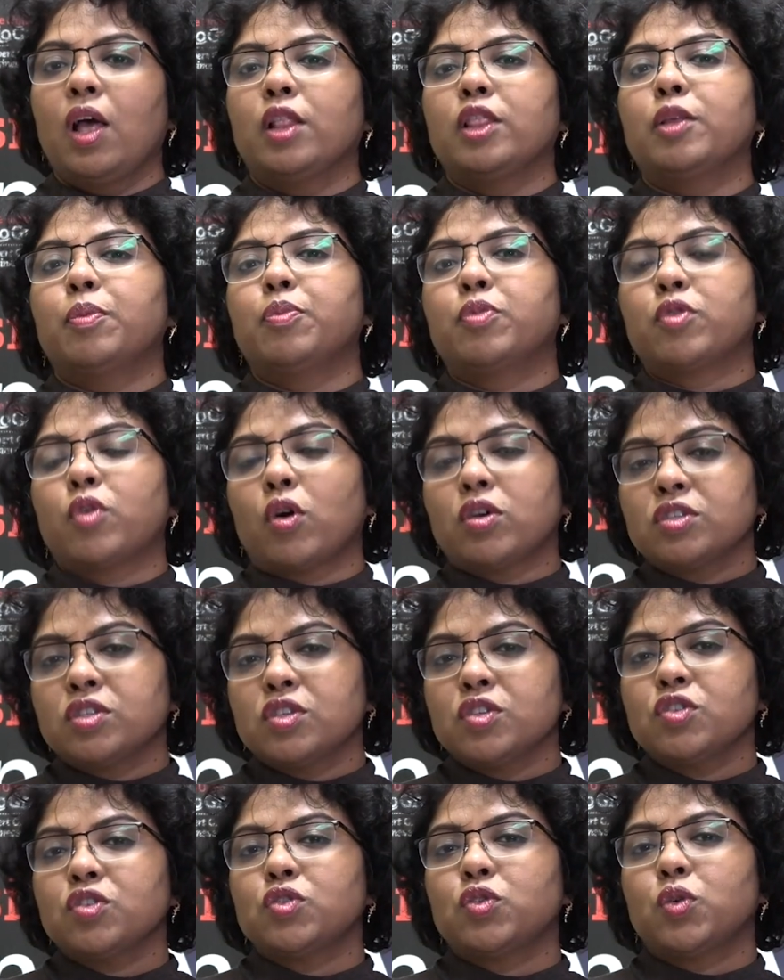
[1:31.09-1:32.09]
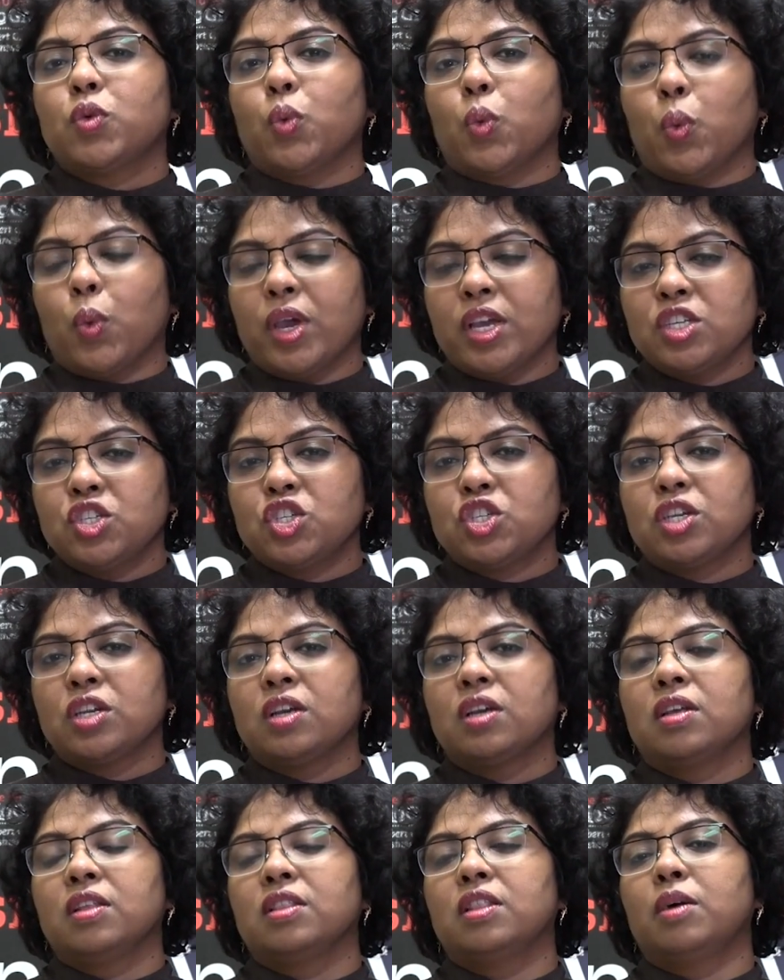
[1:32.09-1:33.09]
The process through which
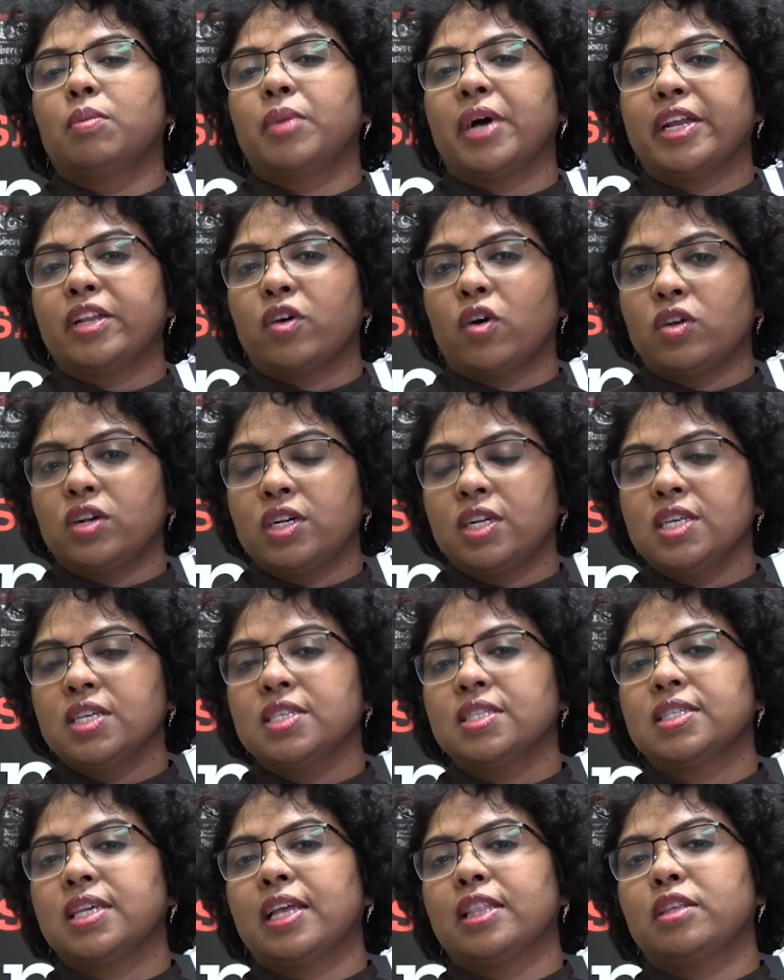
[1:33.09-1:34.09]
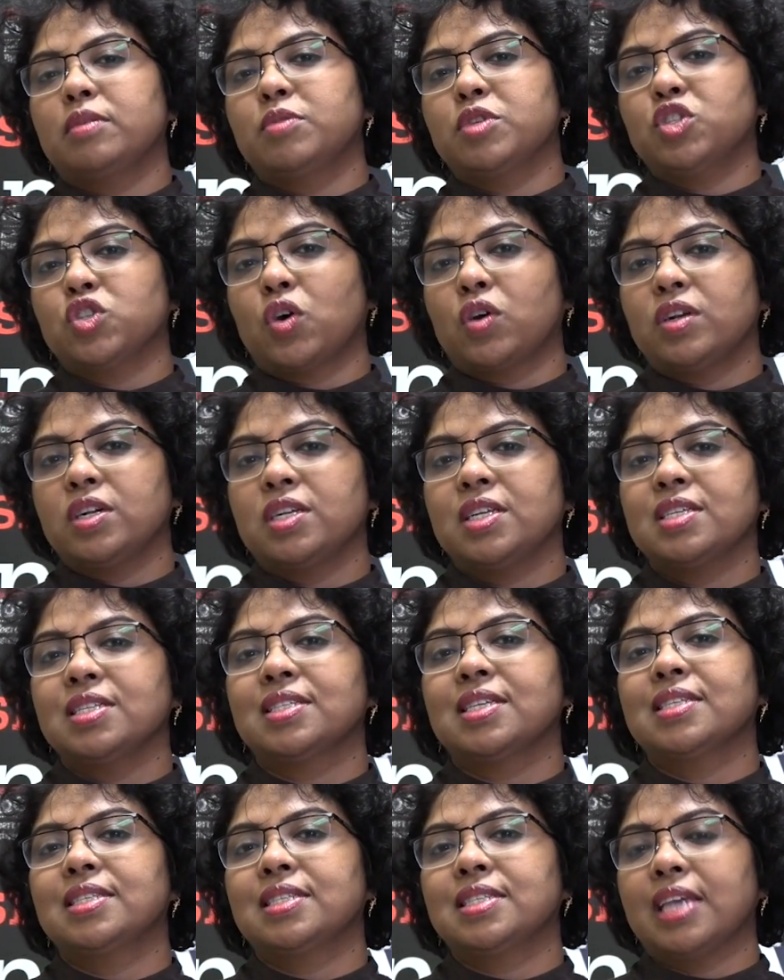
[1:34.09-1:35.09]
the minorities and the
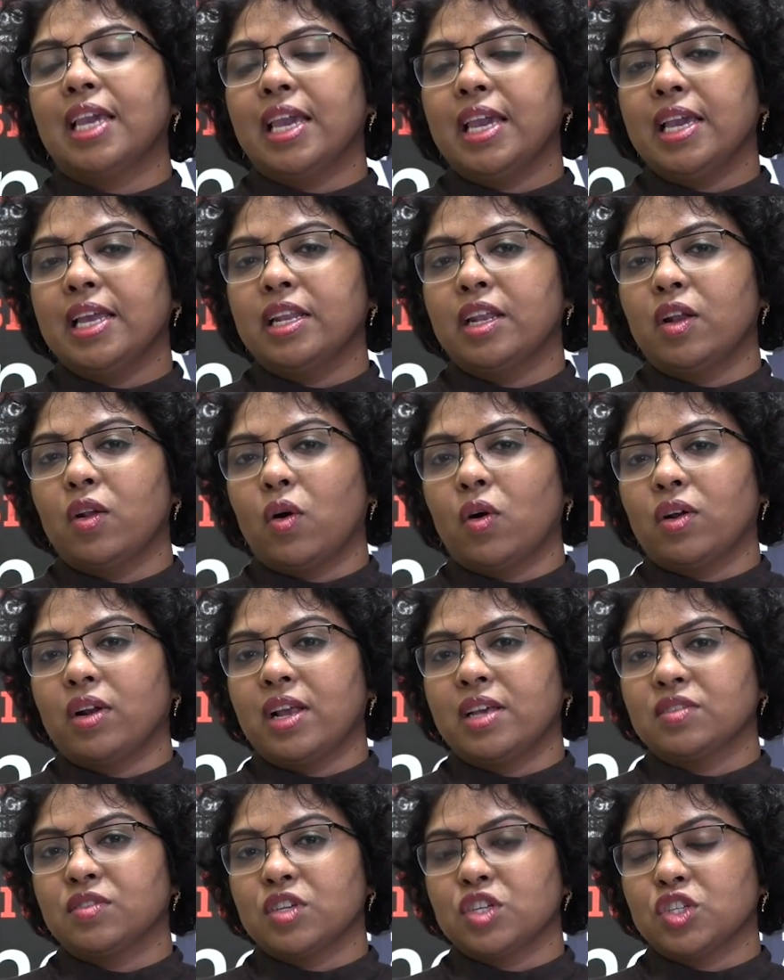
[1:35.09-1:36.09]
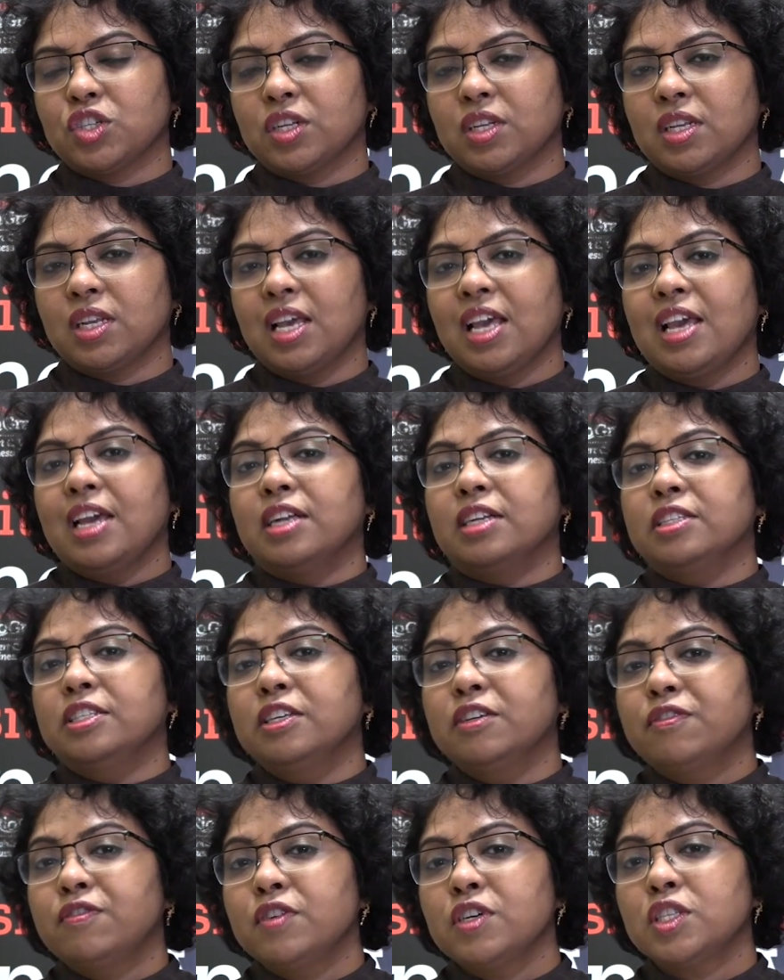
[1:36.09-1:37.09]
majorities stay in an organization
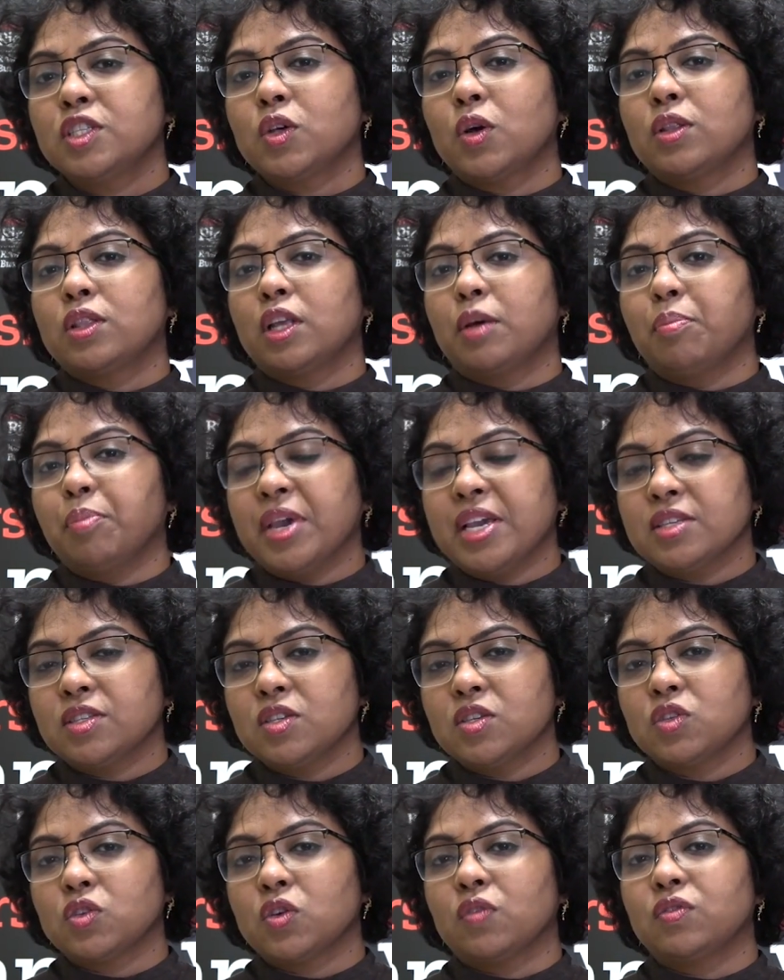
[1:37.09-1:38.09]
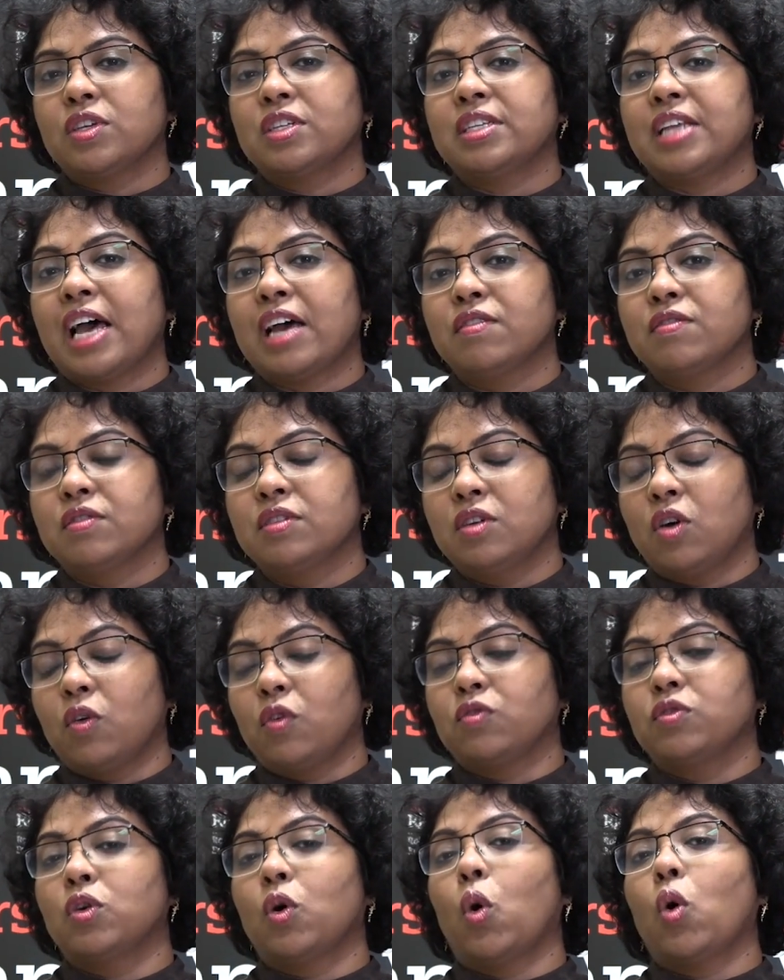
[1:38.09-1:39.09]
differs on the basis of
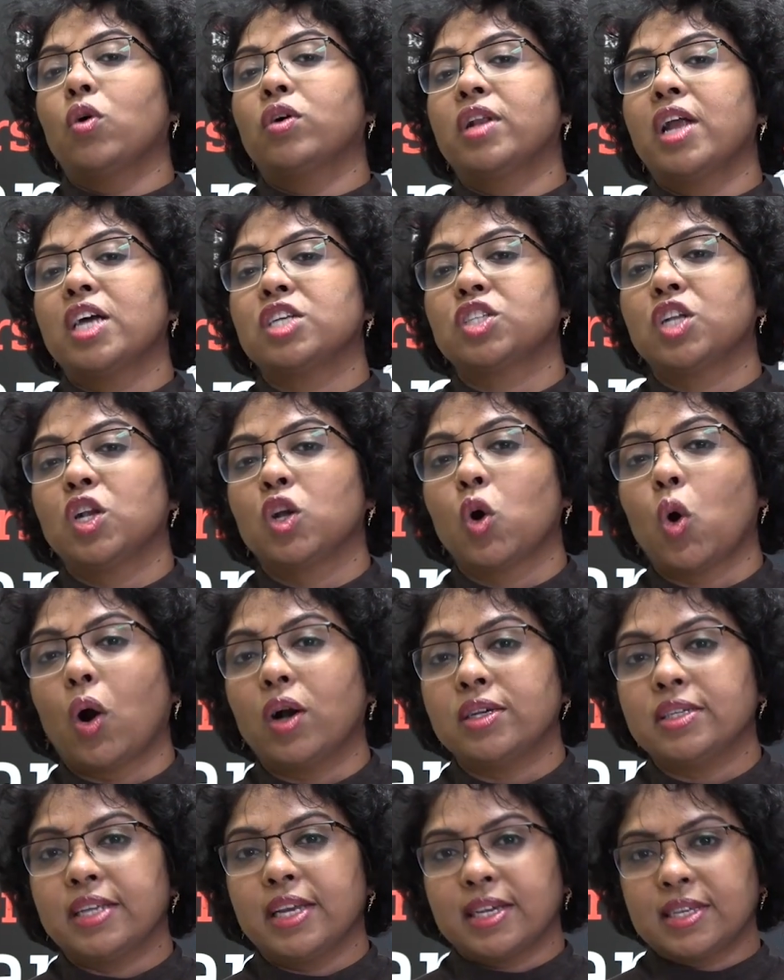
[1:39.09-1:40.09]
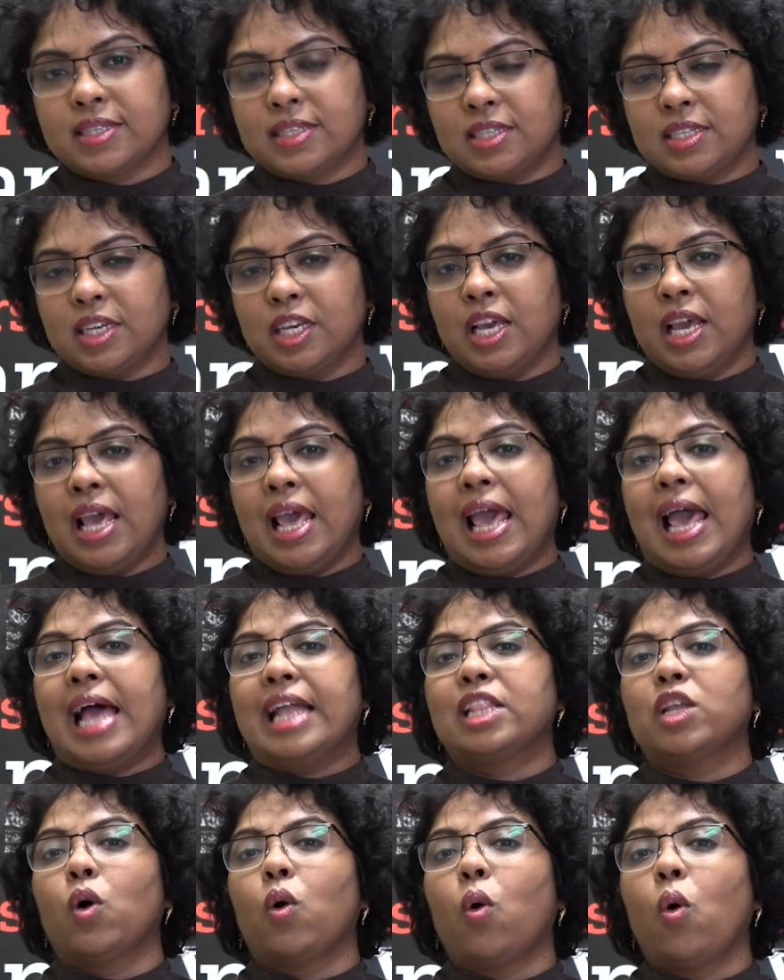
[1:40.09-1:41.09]
the organizational context,
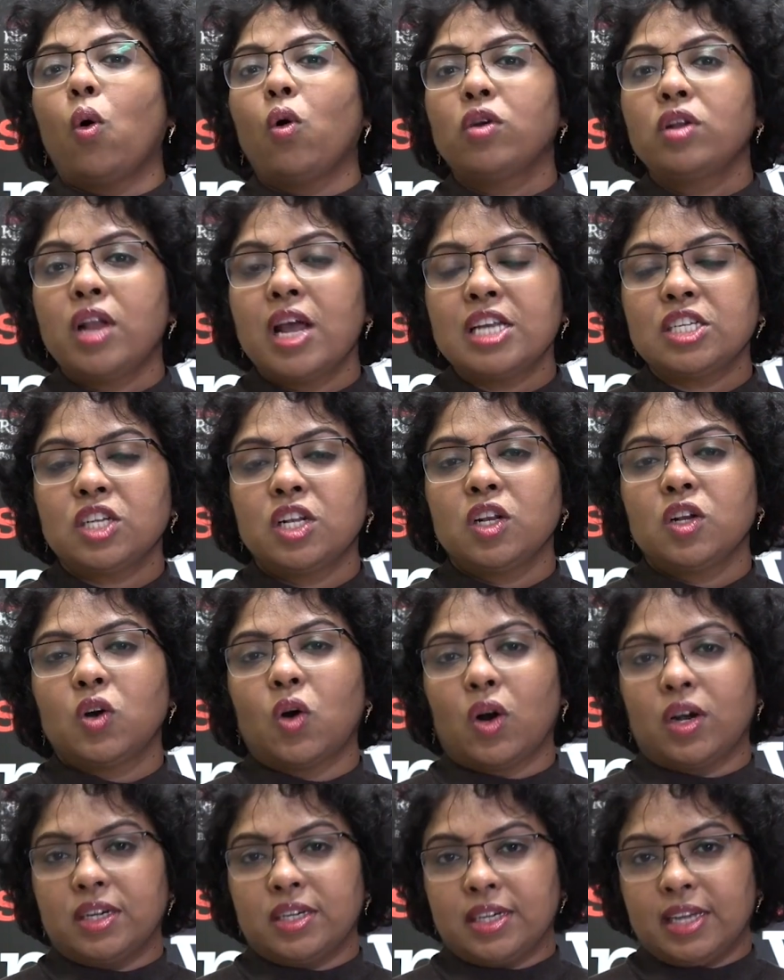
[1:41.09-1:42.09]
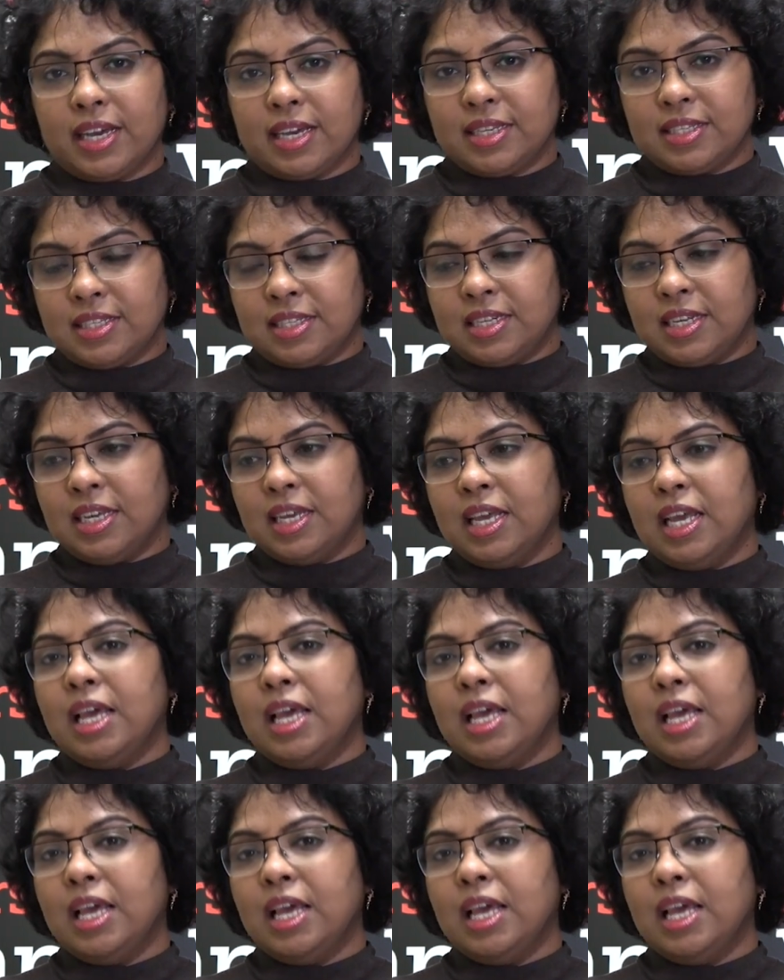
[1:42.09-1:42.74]
and the organizational context